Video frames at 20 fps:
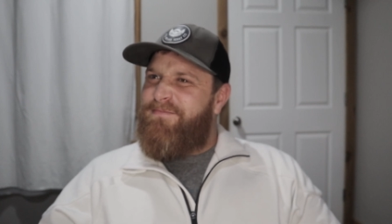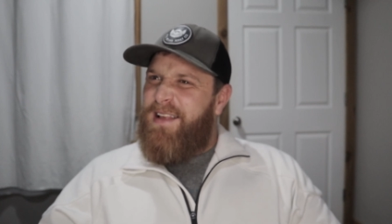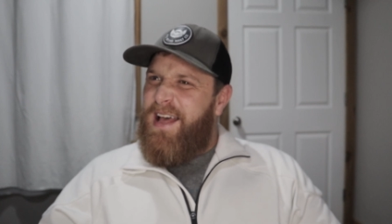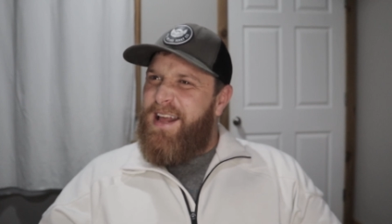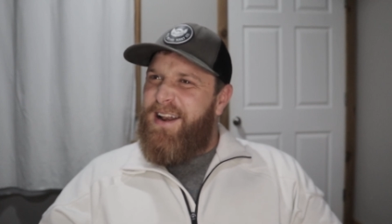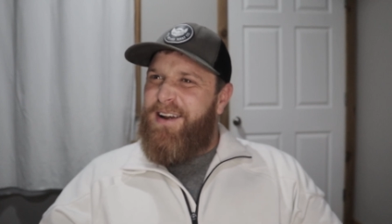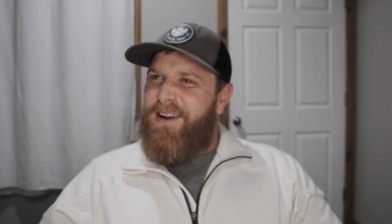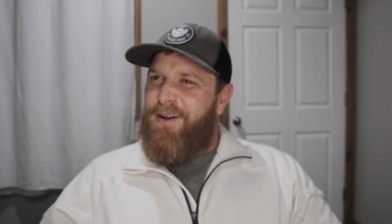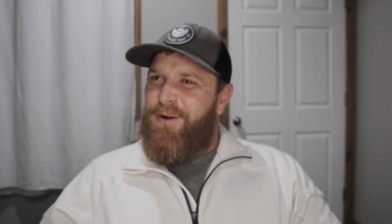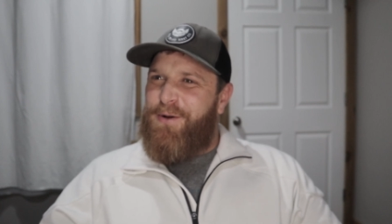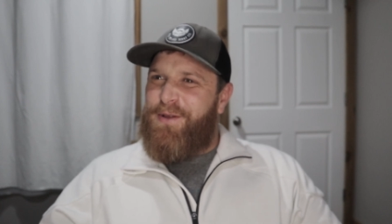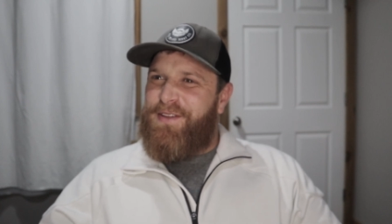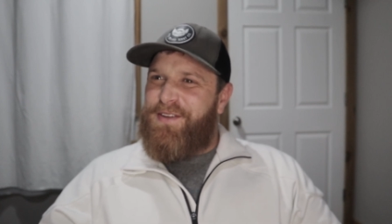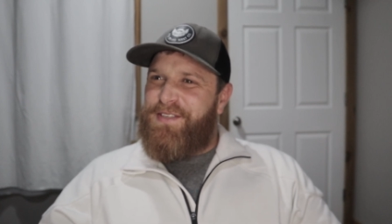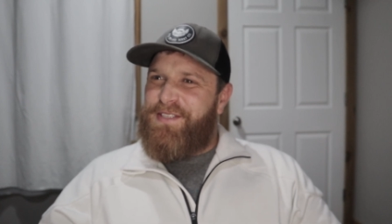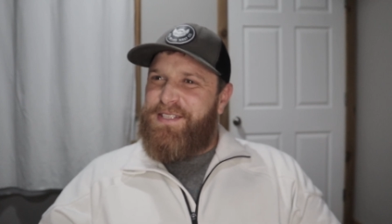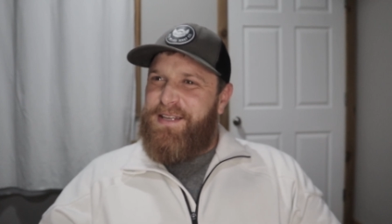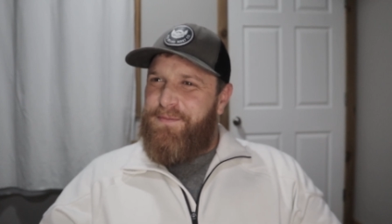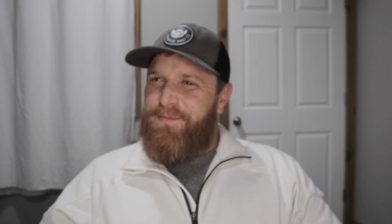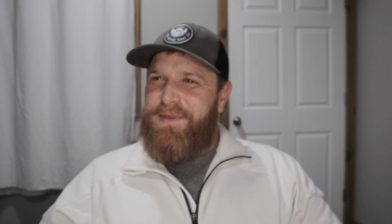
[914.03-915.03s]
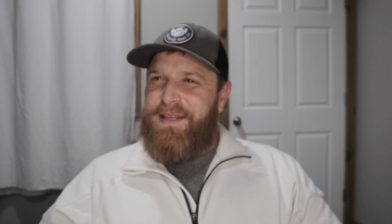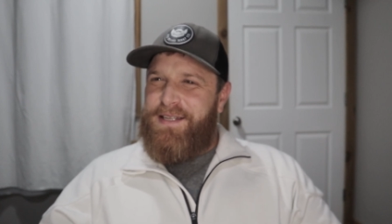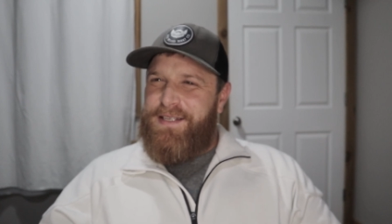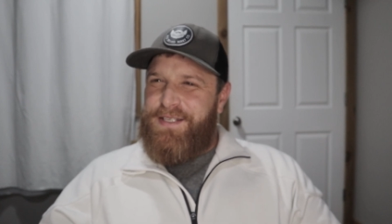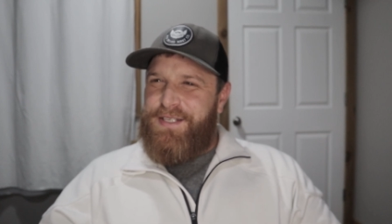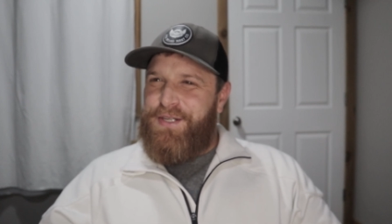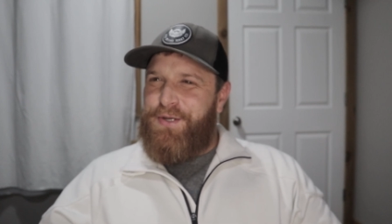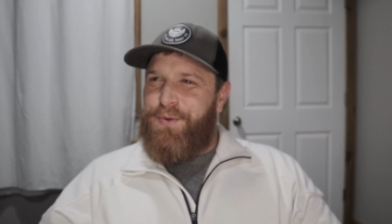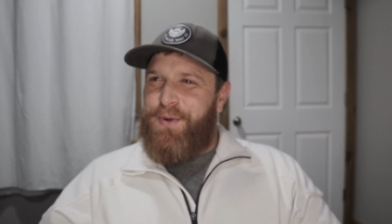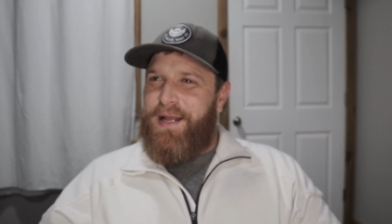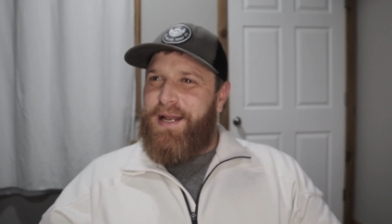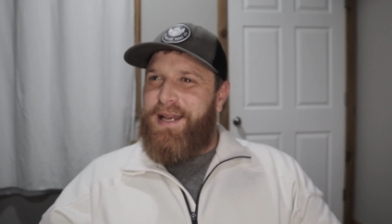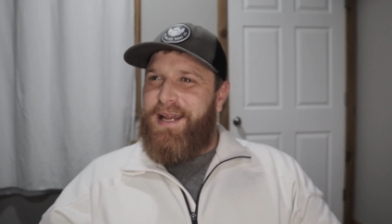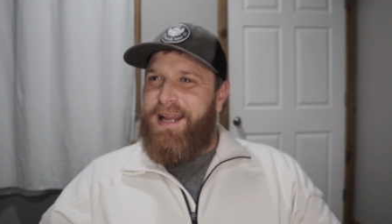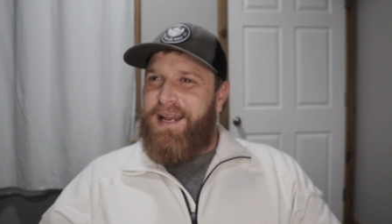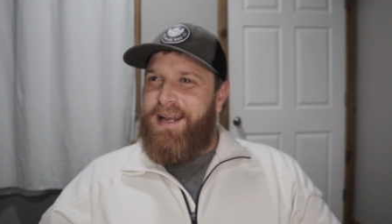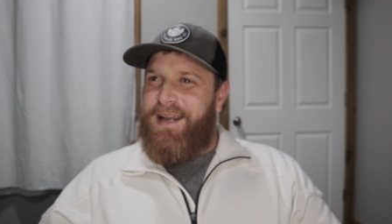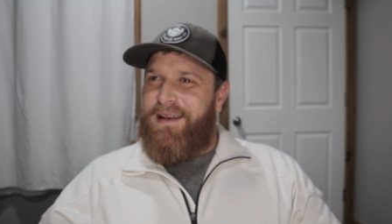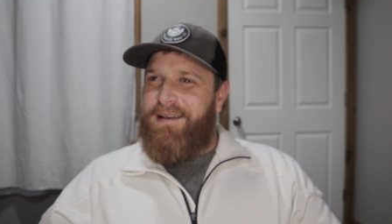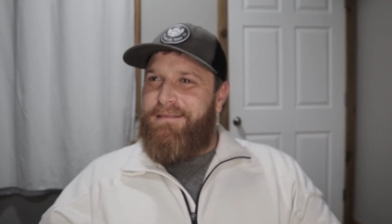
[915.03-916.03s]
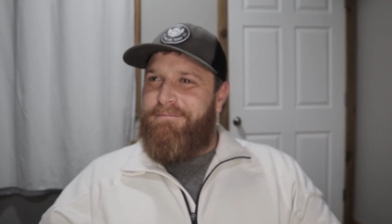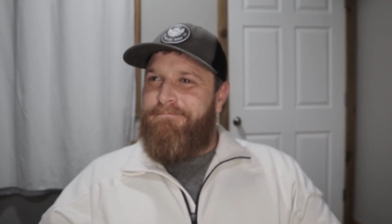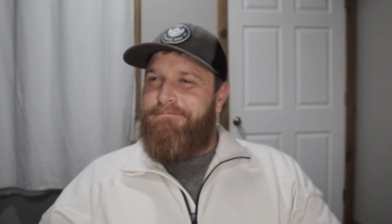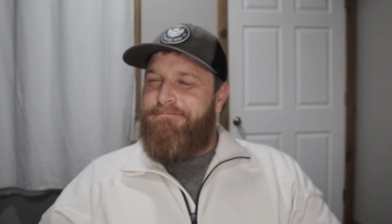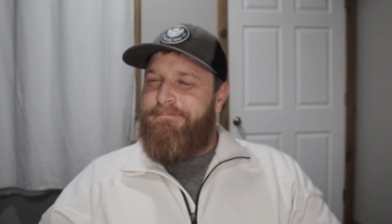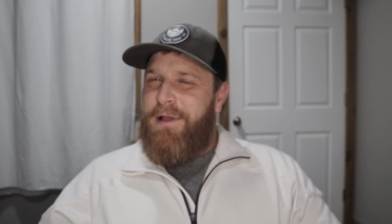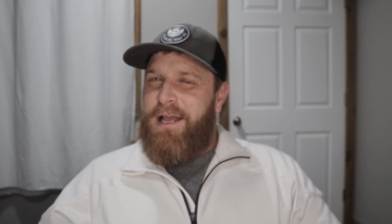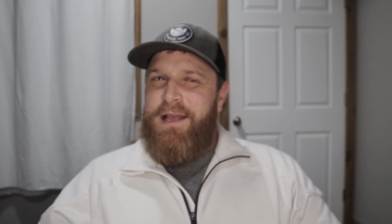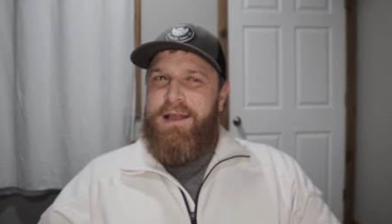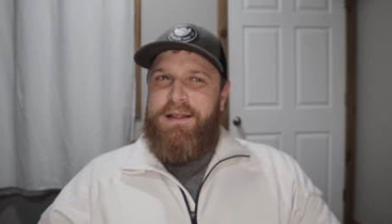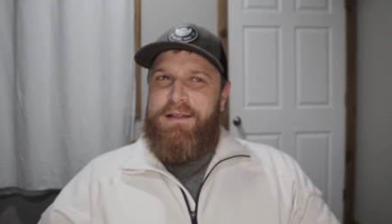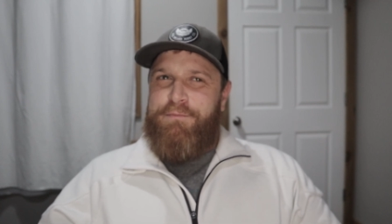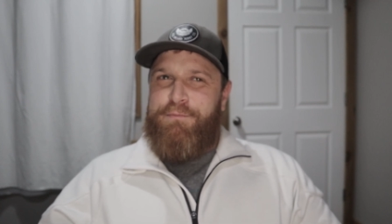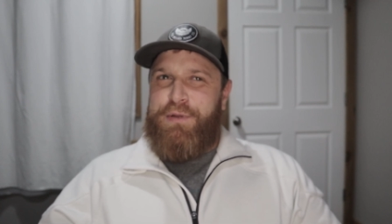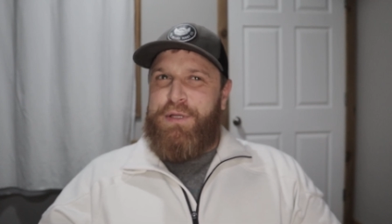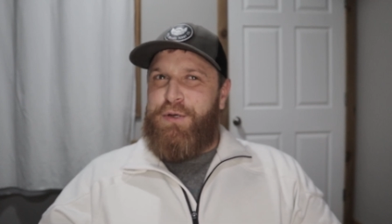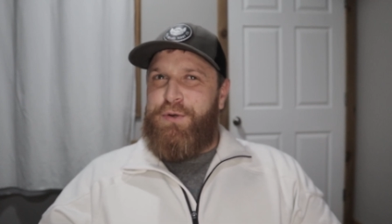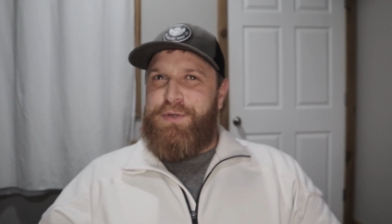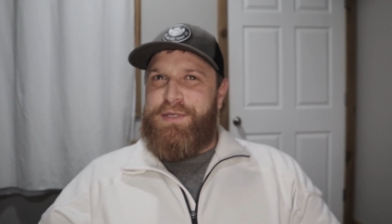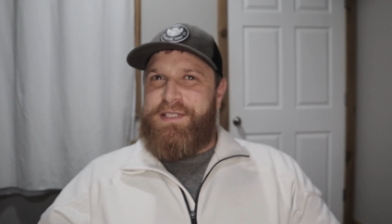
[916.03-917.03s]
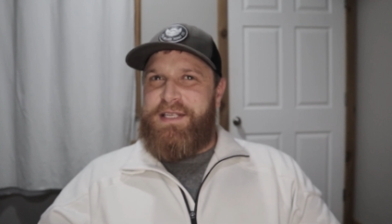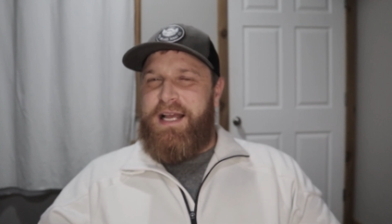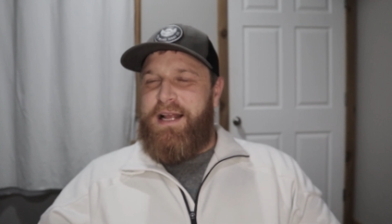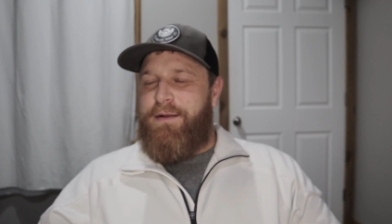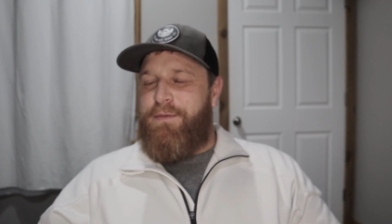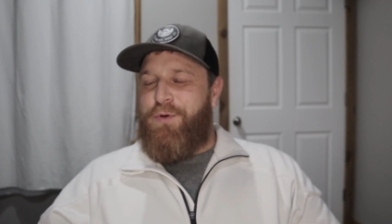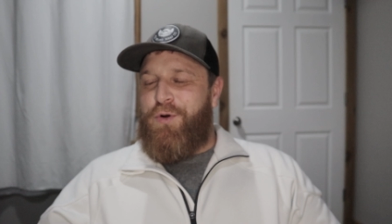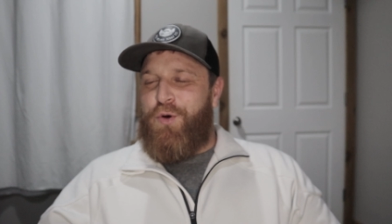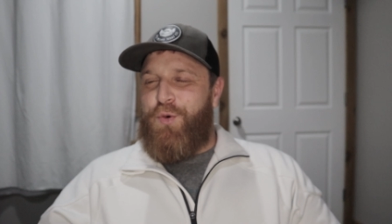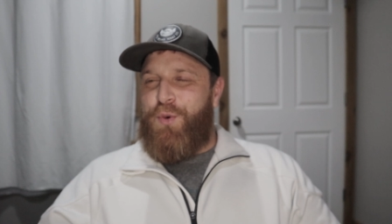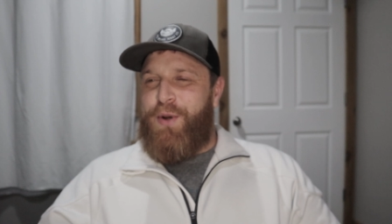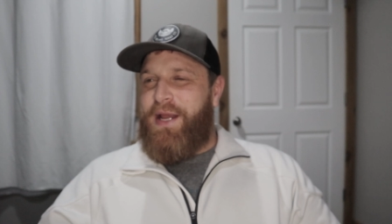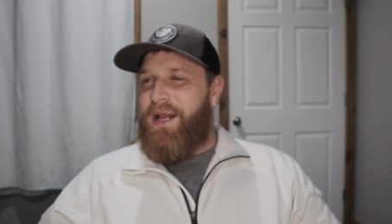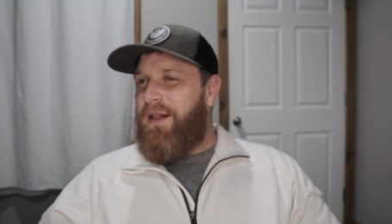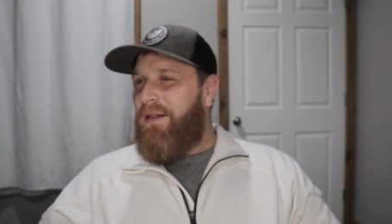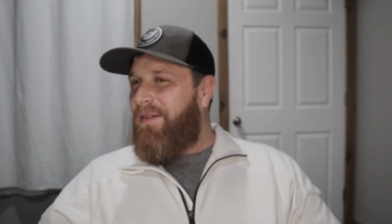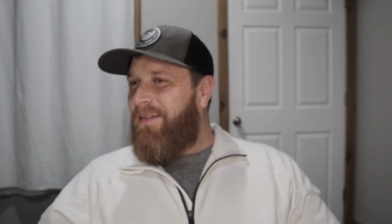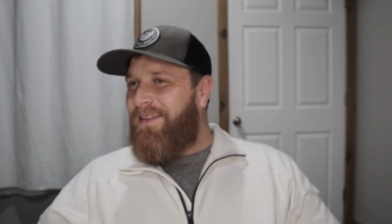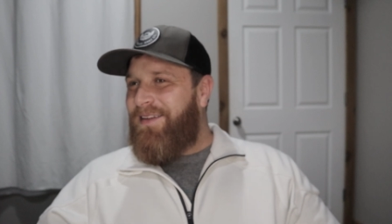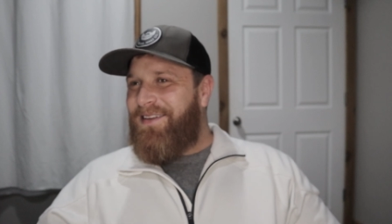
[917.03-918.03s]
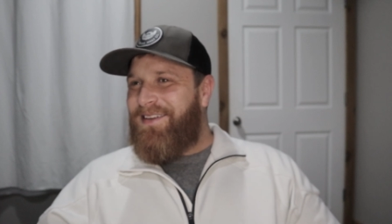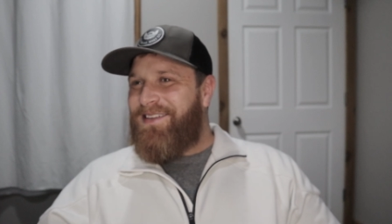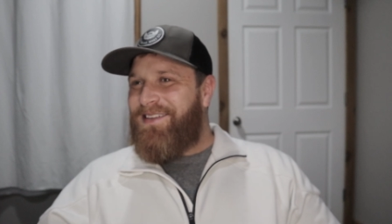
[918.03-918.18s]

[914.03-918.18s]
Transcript: I don't know there's something to it and blue is kind of more regal